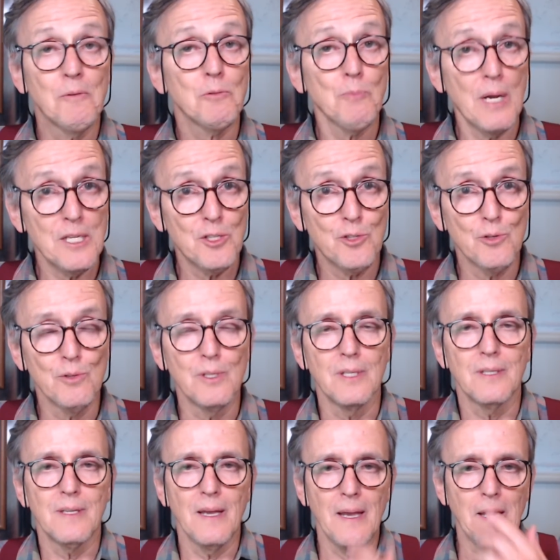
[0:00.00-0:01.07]
he was my
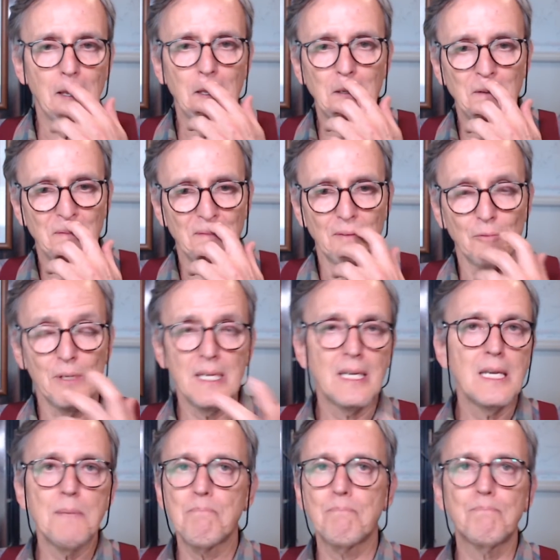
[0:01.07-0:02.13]
student, and we
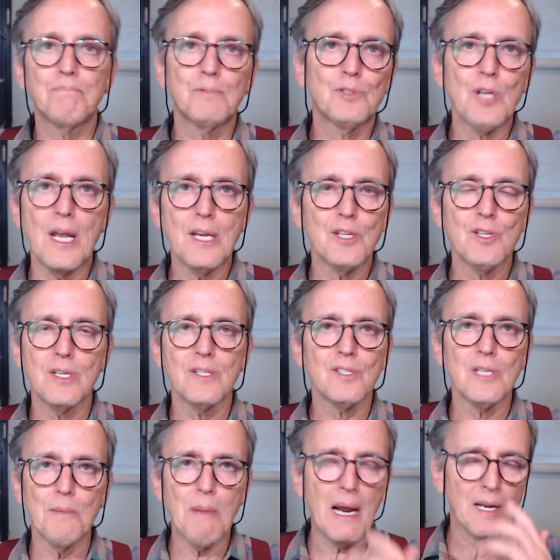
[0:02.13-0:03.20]
keep changing
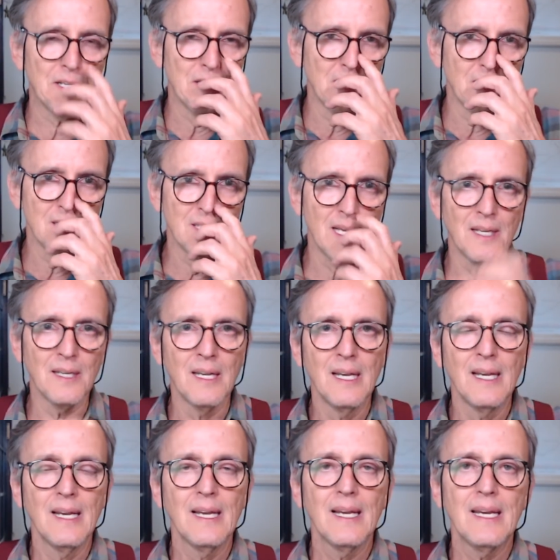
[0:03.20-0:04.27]
some ideas, and
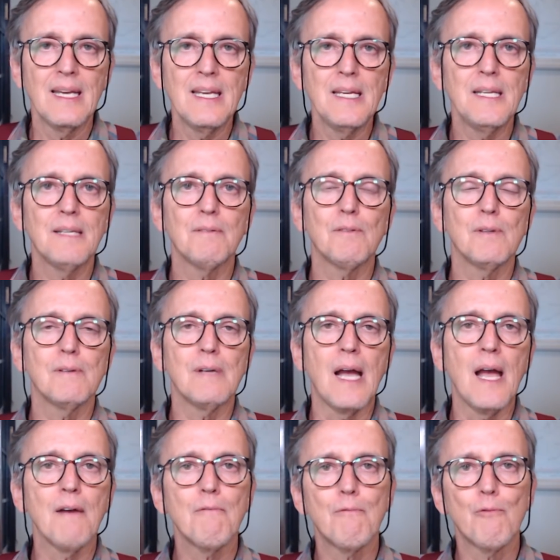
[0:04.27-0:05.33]
he
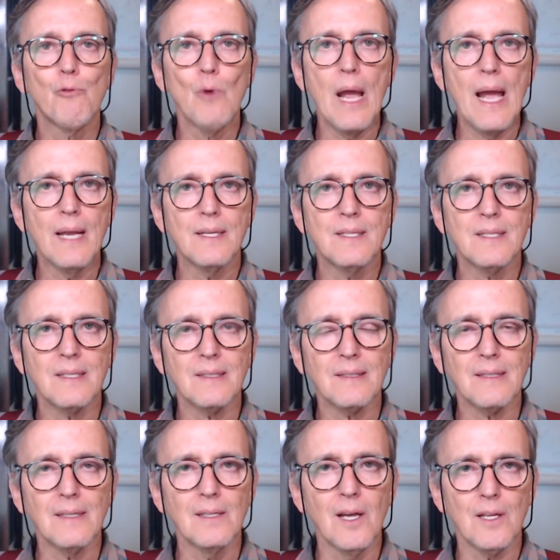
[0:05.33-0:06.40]
have read
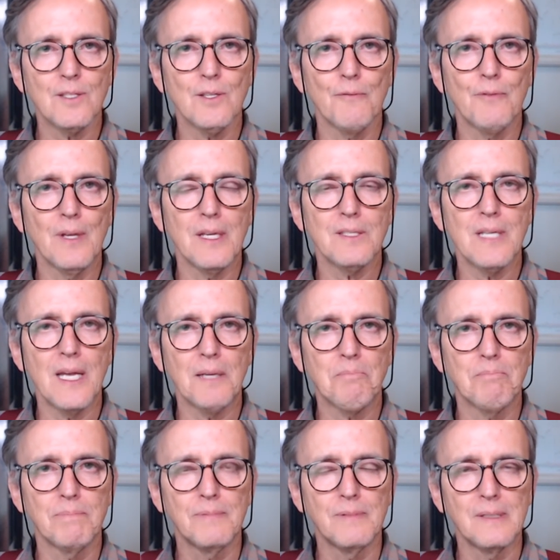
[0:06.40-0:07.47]
lots of things that
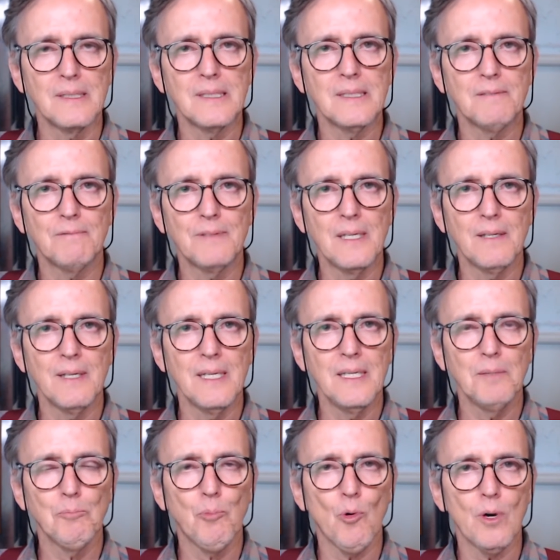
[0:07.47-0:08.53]

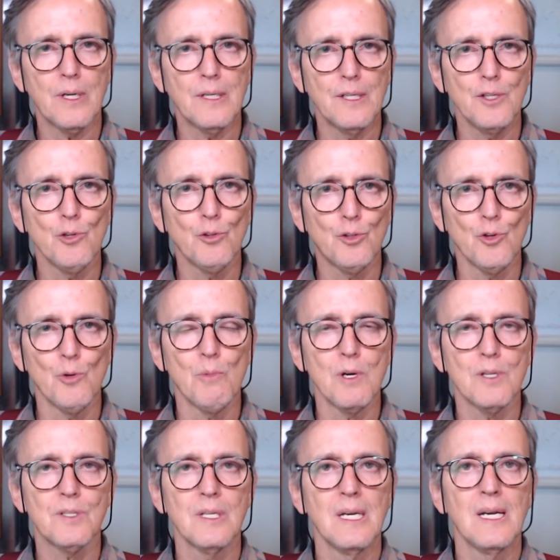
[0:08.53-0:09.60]
very important
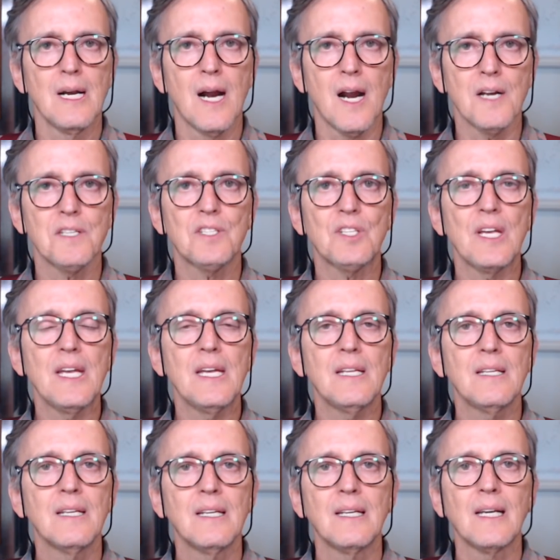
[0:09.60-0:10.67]
YouTubers are
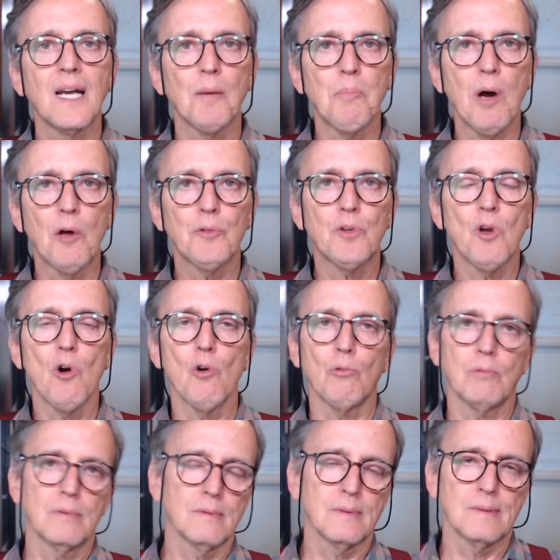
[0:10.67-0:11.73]
saying about
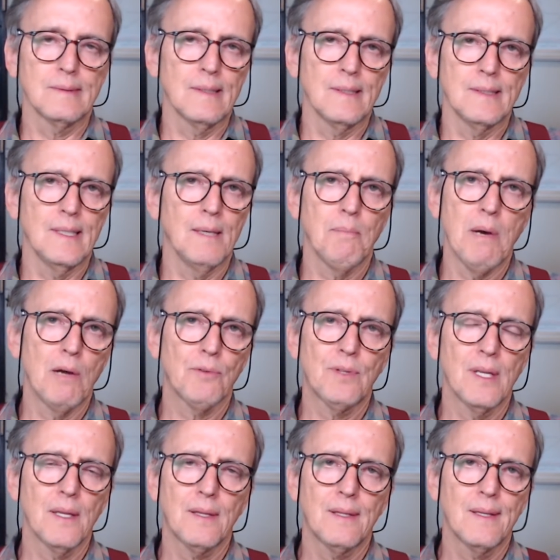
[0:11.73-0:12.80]
gold.
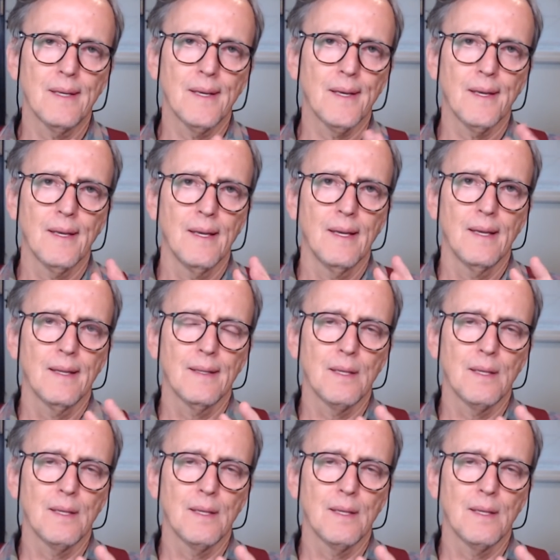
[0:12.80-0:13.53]
about the